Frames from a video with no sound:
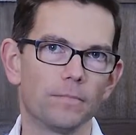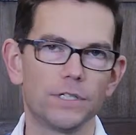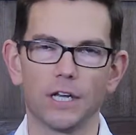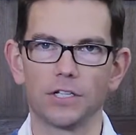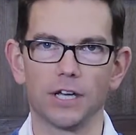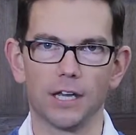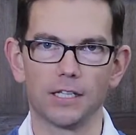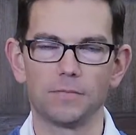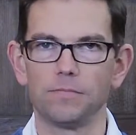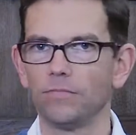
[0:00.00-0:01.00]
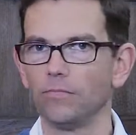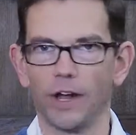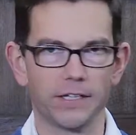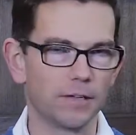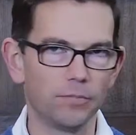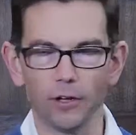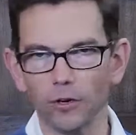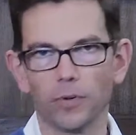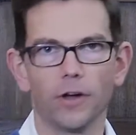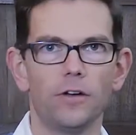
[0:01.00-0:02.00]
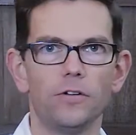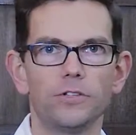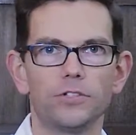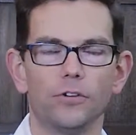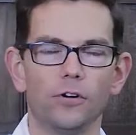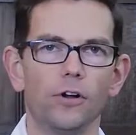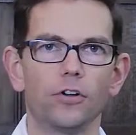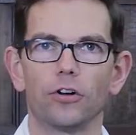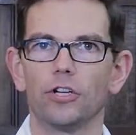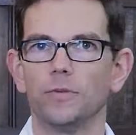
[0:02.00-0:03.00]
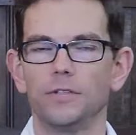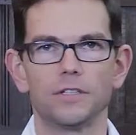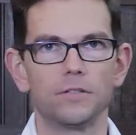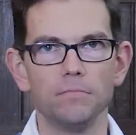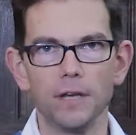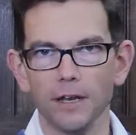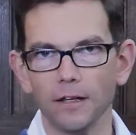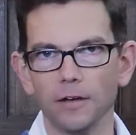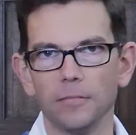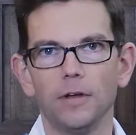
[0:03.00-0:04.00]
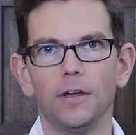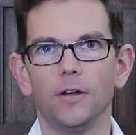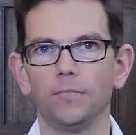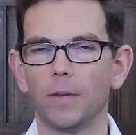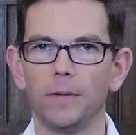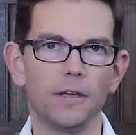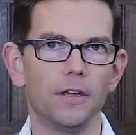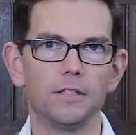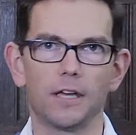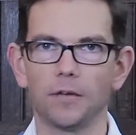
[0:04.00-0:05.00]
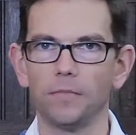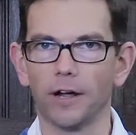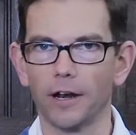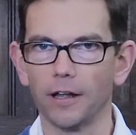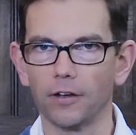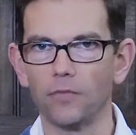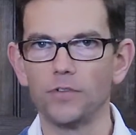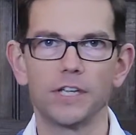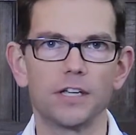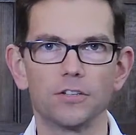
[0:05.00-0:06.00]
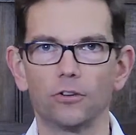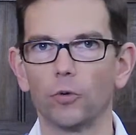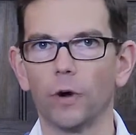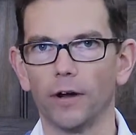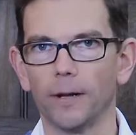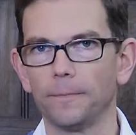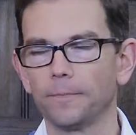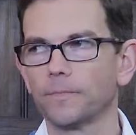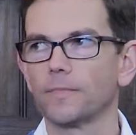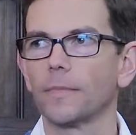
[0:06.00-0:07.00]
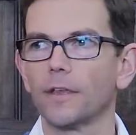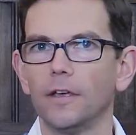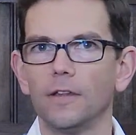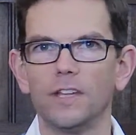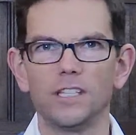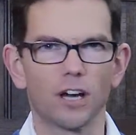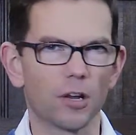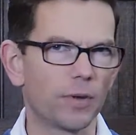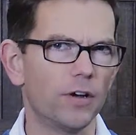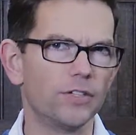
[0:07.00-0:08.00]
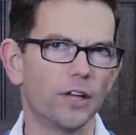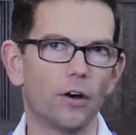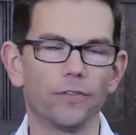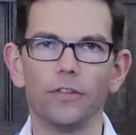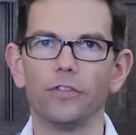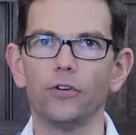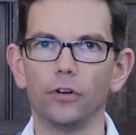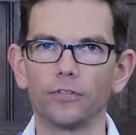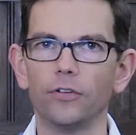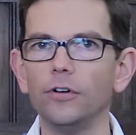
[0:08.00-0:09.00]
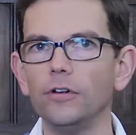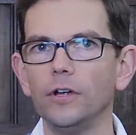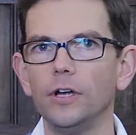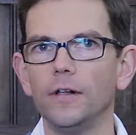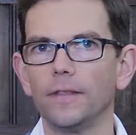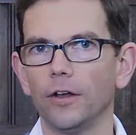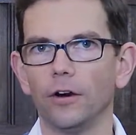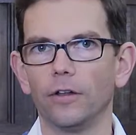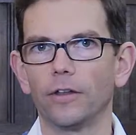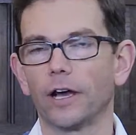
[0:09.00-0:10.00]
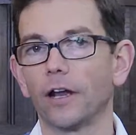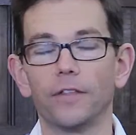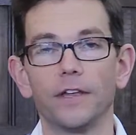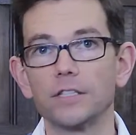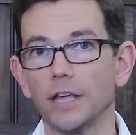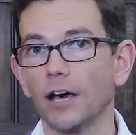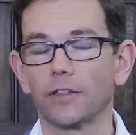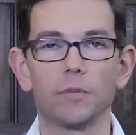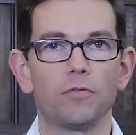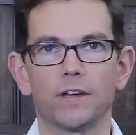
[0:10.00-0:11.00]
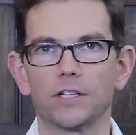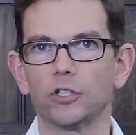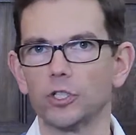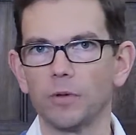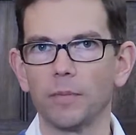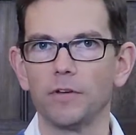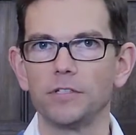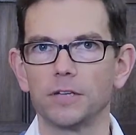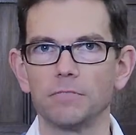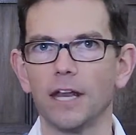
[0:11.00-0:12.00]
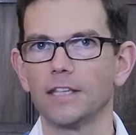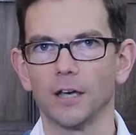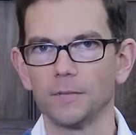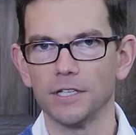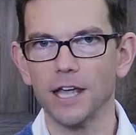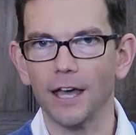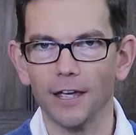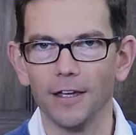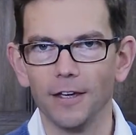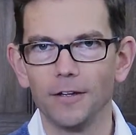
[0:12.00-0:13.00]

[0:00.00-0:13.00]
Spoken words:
such as writing blog posts or contributing to Medium, maybe taking part in a conversation on Quora. These kind of posts are often thought through. They're not the kind of things that healthcare professionals will be posting many times a day,